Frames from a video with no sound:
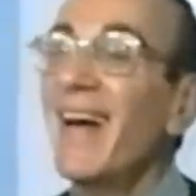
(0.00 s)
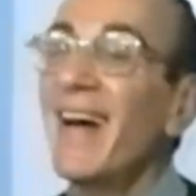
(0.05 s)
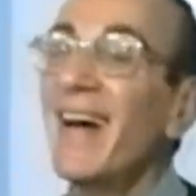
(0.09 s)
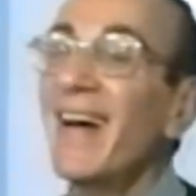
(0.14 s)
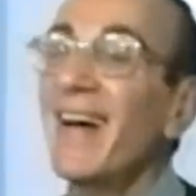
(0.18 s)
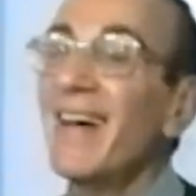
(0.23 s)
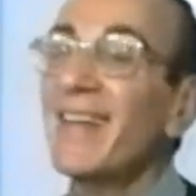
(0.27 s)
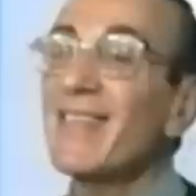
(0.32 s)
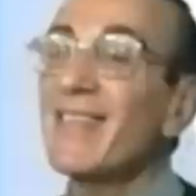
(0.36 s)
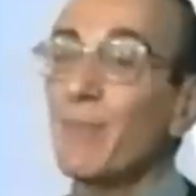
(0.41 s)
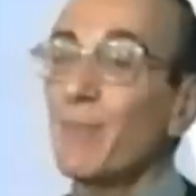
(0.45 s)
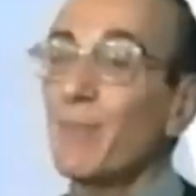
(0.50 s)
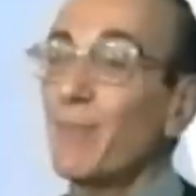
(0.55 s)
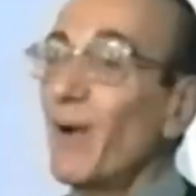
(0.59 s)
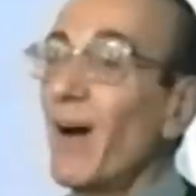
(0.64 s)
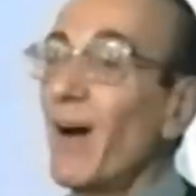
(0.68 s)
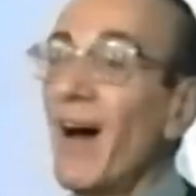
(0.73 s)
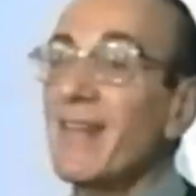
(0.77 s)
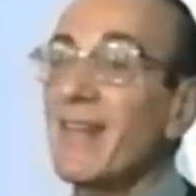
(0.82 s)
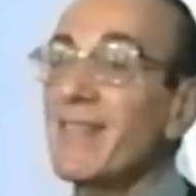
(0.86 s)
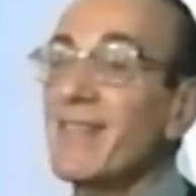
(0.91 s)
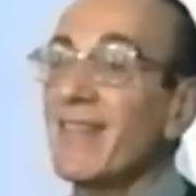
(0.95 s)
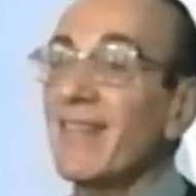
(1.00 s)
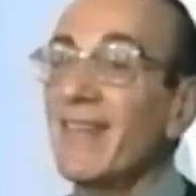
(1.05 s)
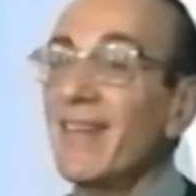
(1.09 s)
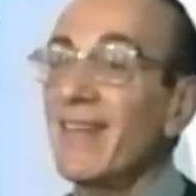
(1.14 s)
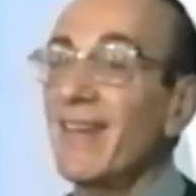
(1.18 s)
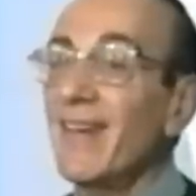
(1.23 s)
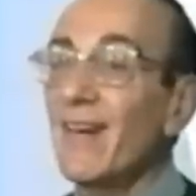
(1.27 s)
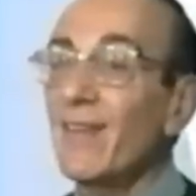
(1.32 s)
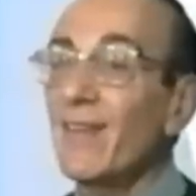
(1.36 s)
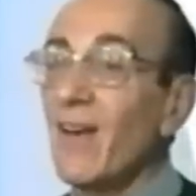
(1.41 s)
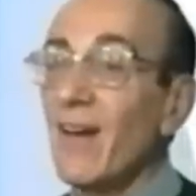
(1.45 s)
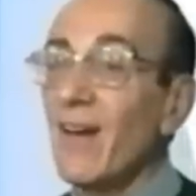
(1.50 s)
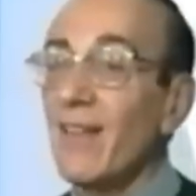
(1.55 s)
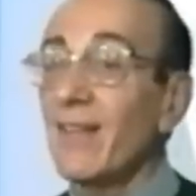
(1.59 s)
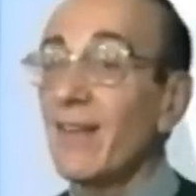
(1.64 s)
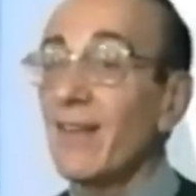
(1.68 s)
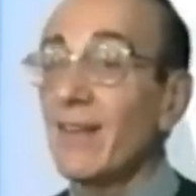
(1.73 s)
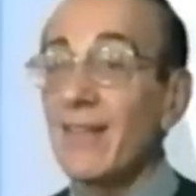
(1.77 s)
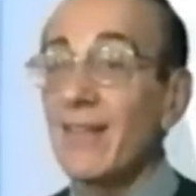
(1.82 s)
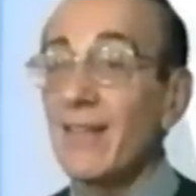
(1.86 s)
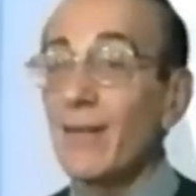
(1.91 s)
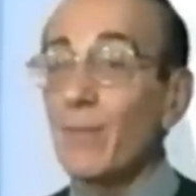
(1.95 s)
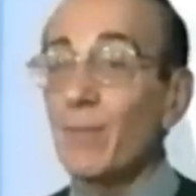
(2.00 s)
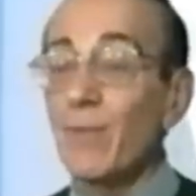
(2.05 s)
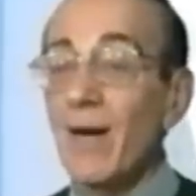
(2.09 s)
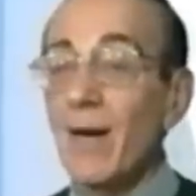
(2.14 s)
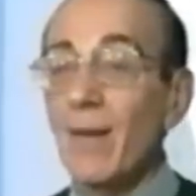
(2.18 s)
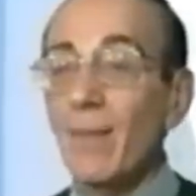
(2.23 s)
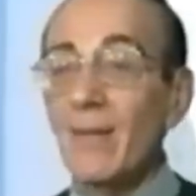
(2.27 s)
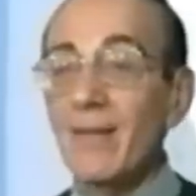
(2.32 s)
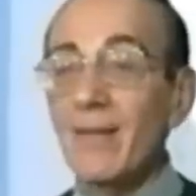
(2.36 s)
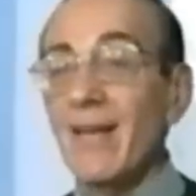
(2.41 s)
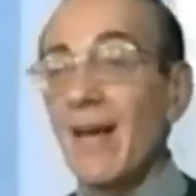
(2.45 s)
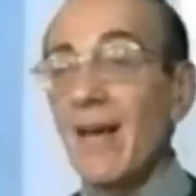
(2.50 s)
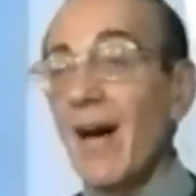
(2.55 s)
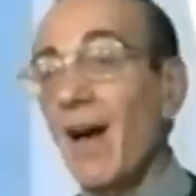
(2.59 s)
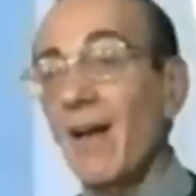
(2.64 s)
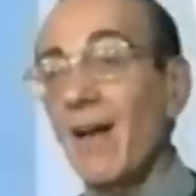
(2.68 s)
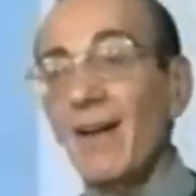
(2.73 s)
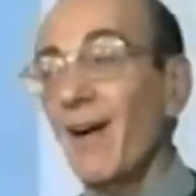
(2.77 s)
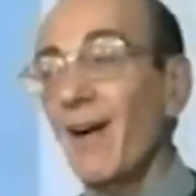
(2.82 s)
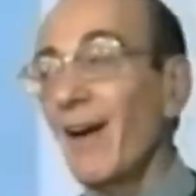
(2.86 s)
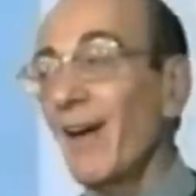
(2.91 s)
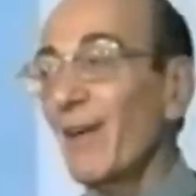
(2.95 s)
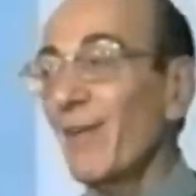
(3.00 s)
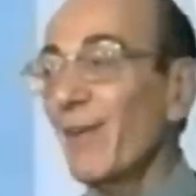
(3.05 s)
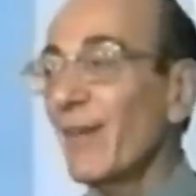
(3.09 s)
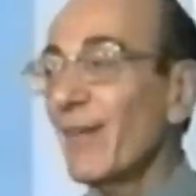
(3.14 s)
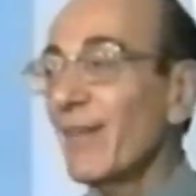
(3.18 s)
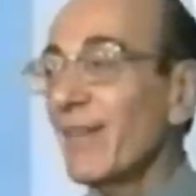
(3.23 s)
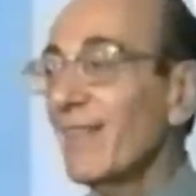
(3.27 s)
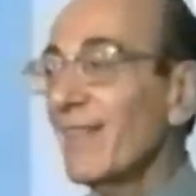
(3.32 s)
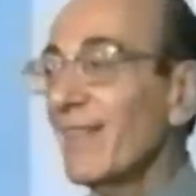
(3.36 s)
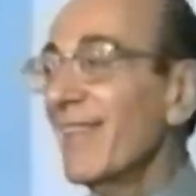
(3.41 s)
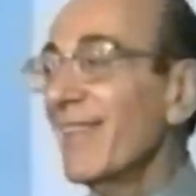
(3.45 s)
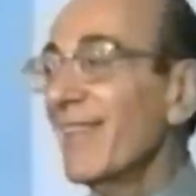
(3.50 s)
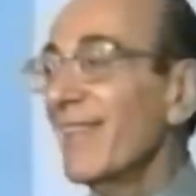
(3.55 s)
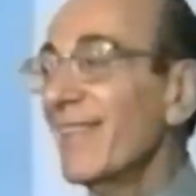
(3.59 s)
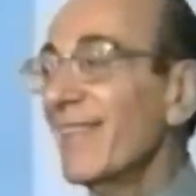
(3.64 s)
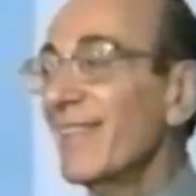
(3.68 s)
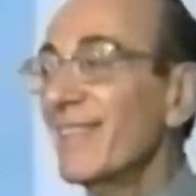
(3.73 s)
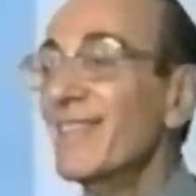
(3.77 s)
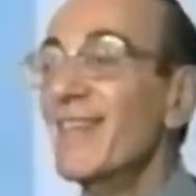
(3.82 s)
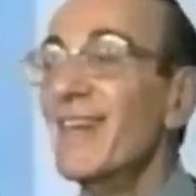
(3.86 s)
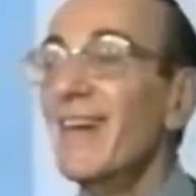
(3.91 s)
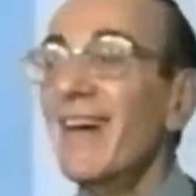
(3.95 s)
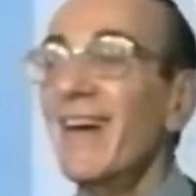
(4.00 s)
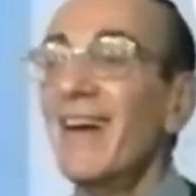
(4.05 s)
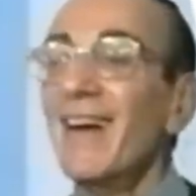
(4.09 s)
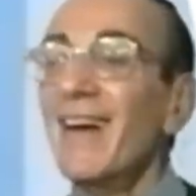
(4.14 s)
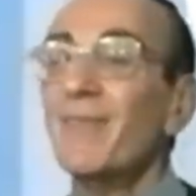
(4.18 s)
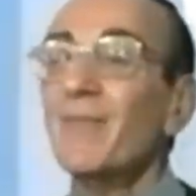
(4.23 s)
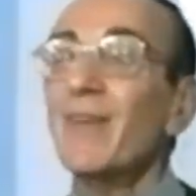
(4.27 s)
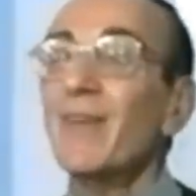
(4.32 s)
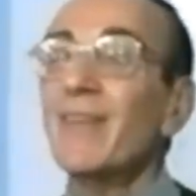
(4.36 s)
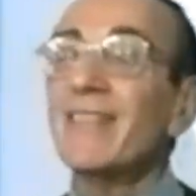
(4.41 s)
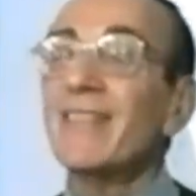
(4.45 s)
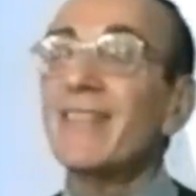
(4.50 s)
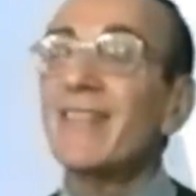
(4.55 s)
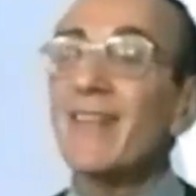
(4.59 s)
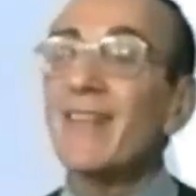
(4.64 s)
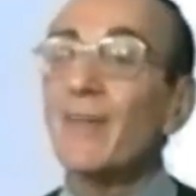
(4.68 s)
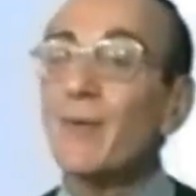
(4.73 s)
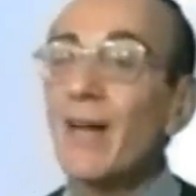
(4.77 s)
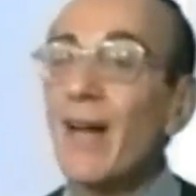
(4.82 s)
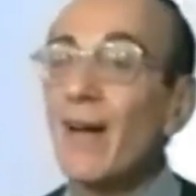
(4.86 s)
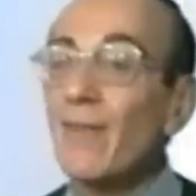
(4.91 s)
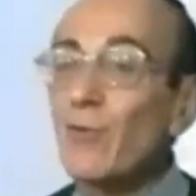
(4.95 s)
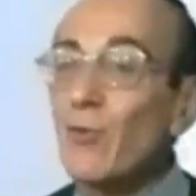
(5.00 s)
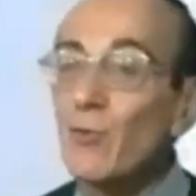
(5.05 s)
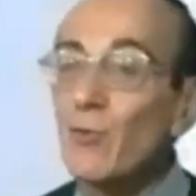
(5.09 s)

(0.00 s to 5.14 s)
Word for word: Uh, surprisingly enough, I thought they'd probably say, "Oh no, I don't want to." But uh, we'd have